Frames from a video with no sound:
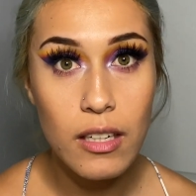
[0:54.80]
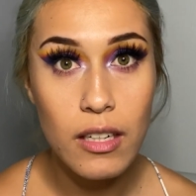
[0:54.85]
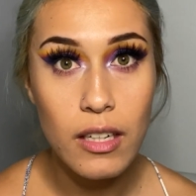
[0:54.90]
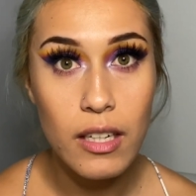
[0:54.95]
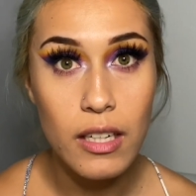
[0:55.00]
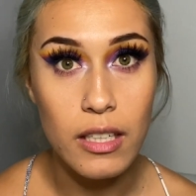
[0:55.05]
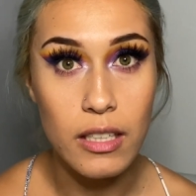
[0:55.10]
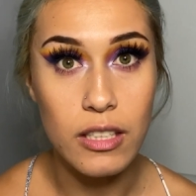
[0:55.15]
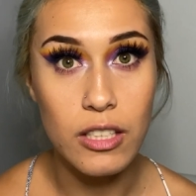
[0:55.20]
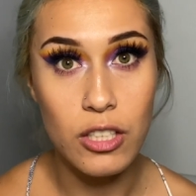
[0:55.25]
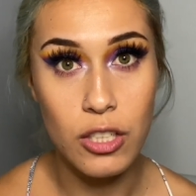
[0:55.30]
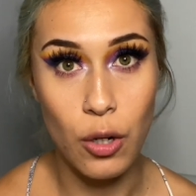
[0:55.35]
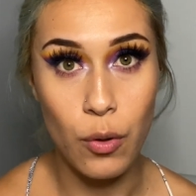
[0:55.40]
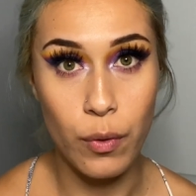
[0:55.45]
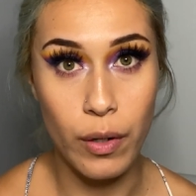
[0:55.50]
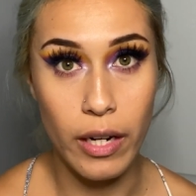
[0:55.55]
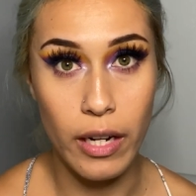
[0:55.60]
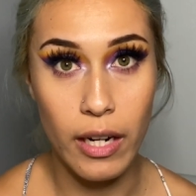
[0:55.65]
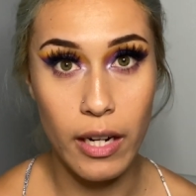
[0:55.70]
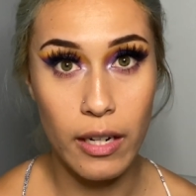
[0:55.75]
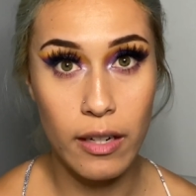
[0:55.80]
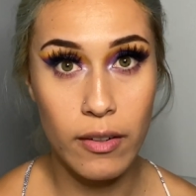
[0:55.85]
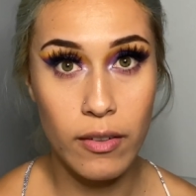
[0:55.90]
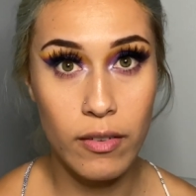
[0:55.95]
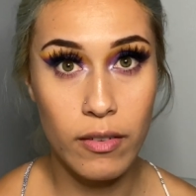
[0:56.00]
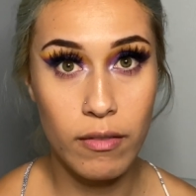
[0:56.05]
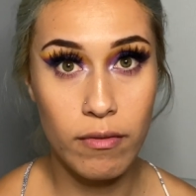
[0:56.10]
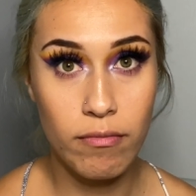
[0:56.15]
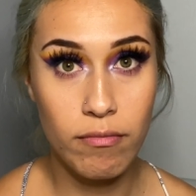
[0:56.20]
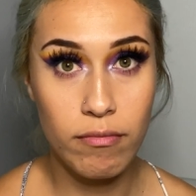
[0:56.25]
is donated
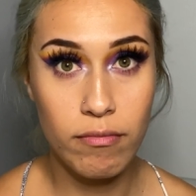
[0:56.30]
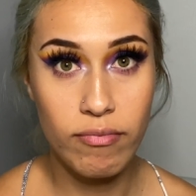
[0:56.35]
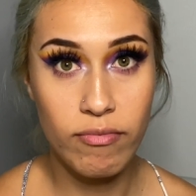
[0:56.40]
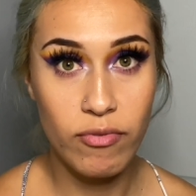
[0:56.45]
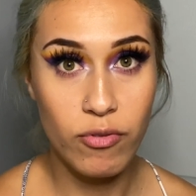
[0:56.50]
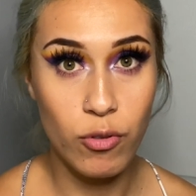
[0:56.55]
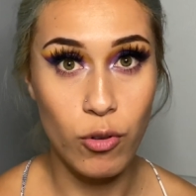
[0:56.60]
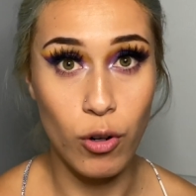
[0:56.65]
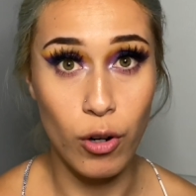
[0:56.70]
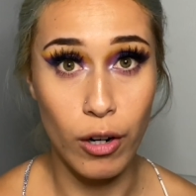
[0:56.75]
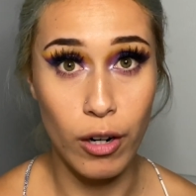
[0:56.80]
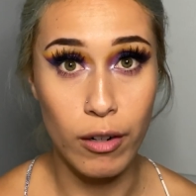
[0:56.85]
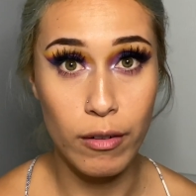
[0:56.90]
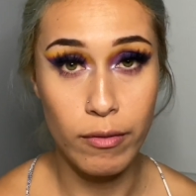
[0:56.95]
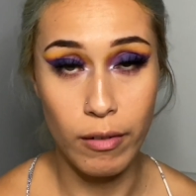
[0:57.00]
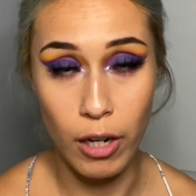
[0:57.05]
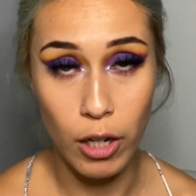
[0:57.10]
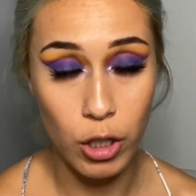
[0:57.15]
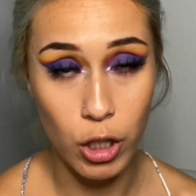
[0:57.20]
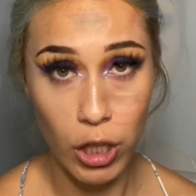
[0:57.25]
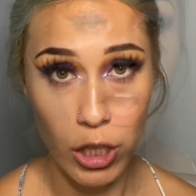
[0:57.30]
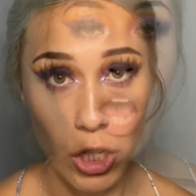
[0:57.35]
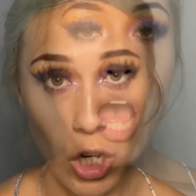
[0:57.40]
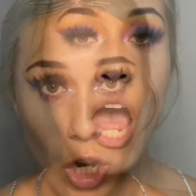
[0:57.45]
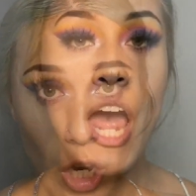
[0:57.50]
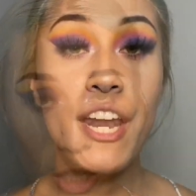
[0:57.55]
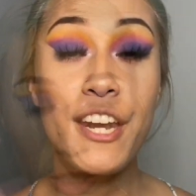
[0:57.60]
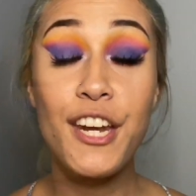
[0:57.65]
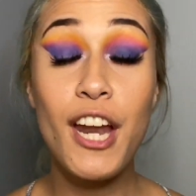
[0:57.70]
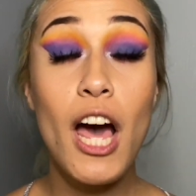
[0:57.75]
for a good
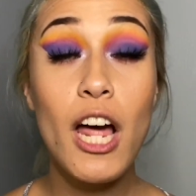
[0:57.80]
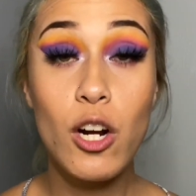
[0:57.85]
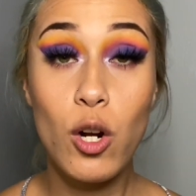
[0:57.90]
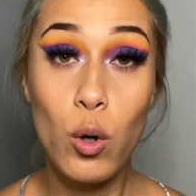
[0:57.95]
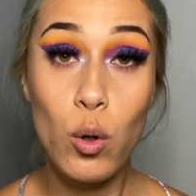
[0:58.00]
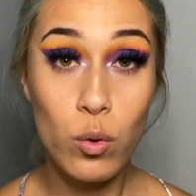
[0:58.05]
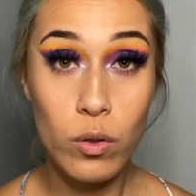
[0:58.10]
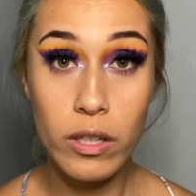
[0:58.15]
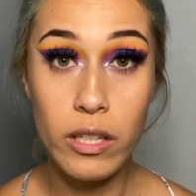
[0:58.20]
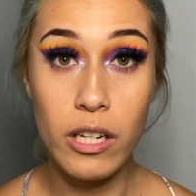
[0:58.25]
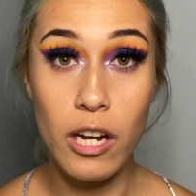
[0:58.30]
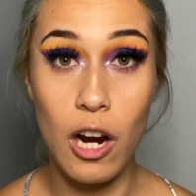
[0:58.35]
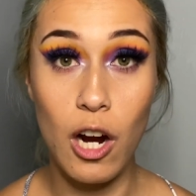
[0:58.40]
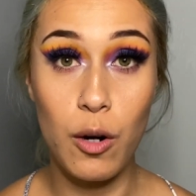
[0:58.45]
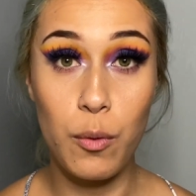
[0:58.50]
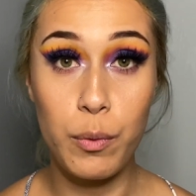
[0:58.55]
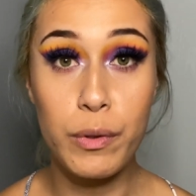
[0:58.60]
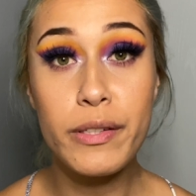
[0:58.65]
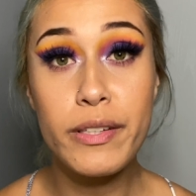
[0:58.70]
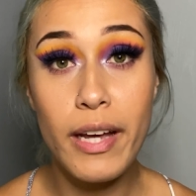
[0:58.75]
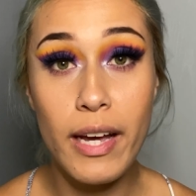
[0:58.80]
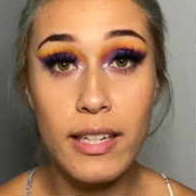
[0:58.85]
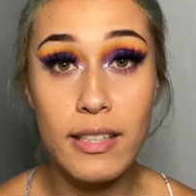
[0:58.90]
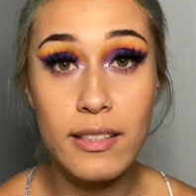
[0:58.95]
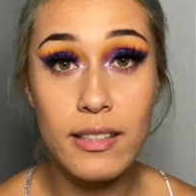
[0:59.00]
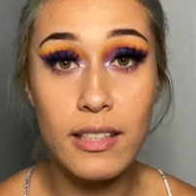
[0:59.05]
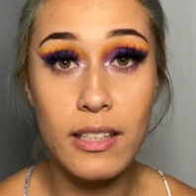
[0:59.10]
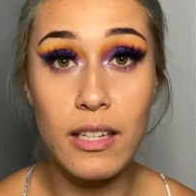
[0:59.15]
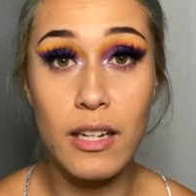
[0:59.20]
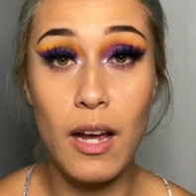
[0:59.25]
cause. Not only are we
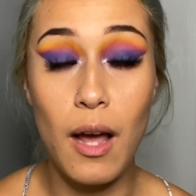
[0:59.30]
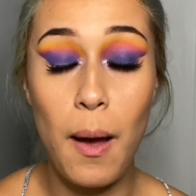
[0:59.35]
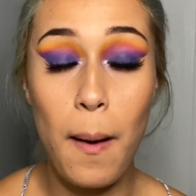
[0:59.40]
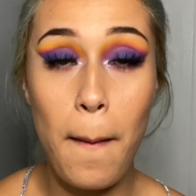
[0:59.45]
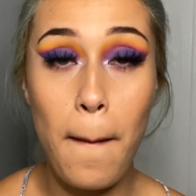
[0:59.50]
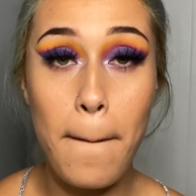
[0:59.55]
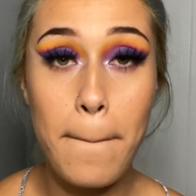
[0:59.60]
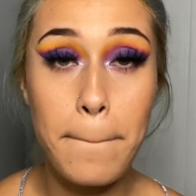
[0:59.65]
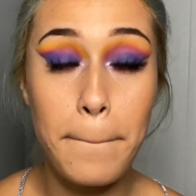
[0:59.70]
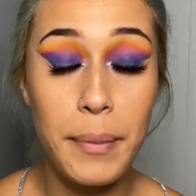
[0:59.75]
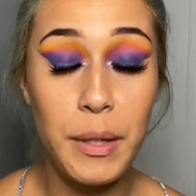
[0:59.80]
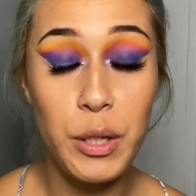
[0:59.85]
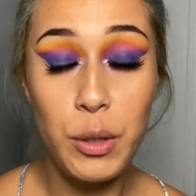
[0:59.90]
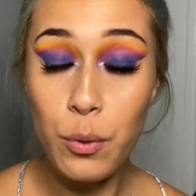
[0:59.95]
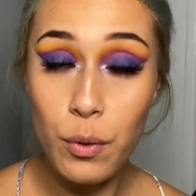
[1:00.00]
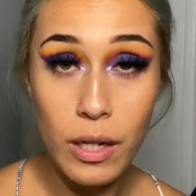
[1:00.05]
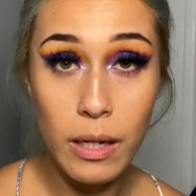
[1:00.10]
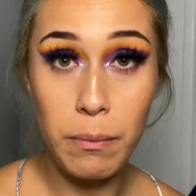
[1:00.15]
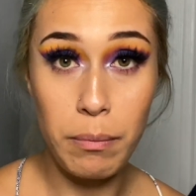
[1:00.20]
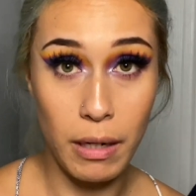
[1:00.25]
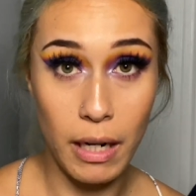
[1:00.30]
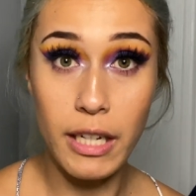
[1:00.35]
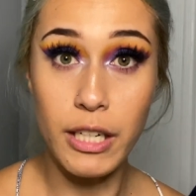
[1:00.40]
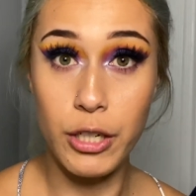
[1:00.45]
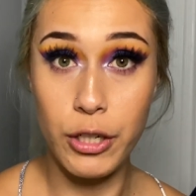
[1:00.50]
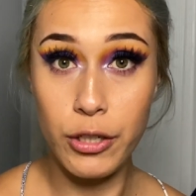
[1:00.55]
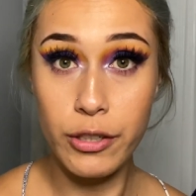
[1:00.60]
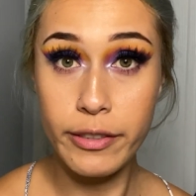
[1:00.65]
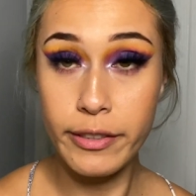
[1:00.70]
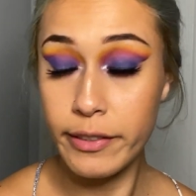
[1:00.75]
testing beauty
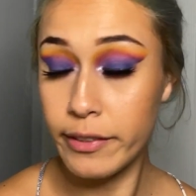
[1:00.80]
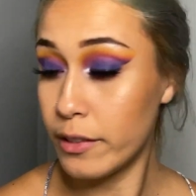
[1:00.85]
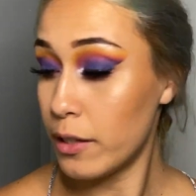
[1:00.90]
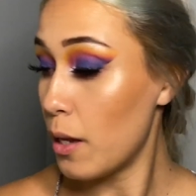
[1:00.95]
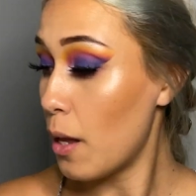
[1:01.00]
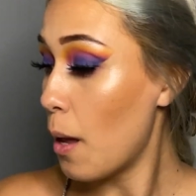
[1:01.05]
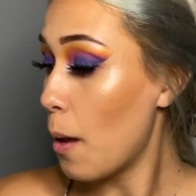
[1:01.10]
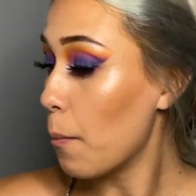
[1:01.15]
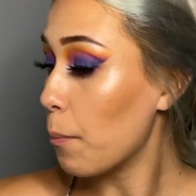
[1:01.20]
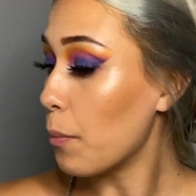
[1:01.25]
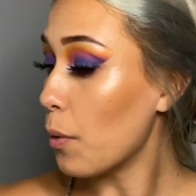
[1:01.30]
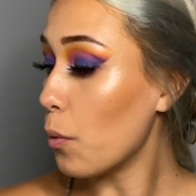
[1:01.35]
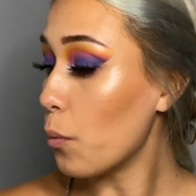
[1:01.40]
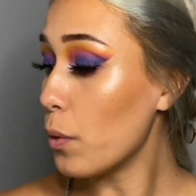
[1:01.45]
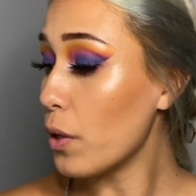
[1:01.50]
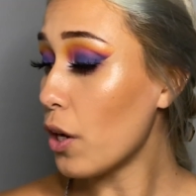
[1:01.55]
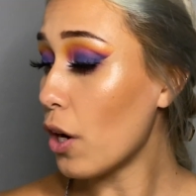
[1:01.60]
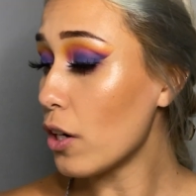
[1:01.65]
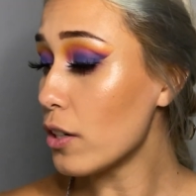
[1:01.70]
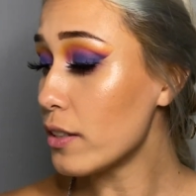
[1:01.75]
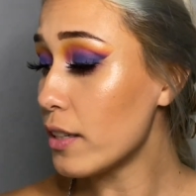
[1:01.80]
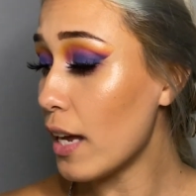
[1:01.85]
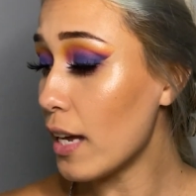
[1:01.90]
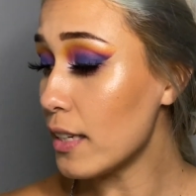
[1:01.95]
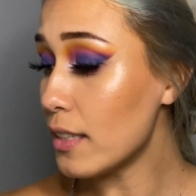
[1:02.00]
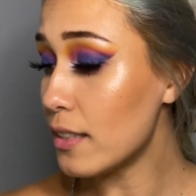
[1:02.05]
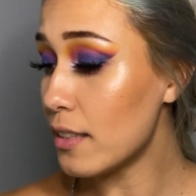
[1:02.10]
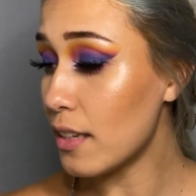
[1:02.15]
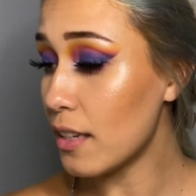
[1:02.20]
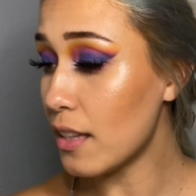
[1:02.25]
blenders, but we are
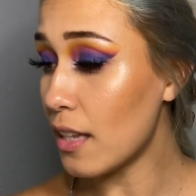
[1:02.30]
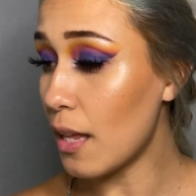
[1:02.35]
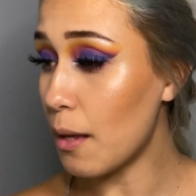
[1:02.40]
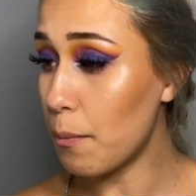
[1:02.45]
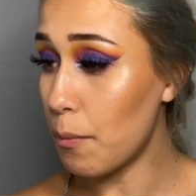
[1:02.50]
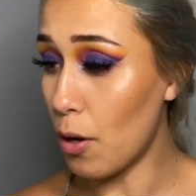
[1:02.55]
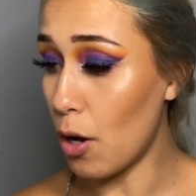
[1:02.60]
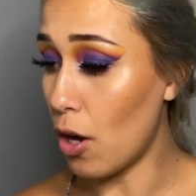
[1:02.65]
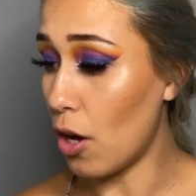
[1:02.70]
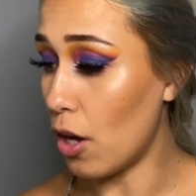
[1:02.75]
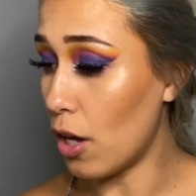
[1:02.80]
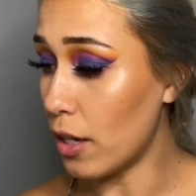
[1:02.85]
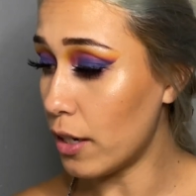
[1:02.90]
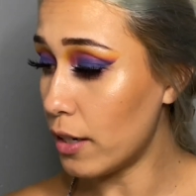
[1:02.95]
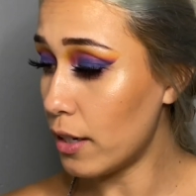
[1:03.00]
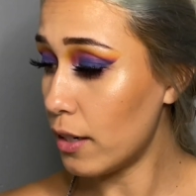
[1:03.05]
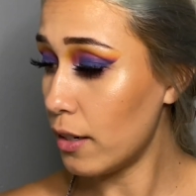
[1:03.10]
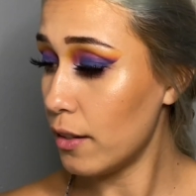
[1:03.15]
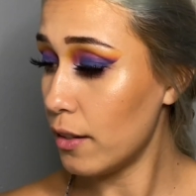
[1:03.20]
testing them on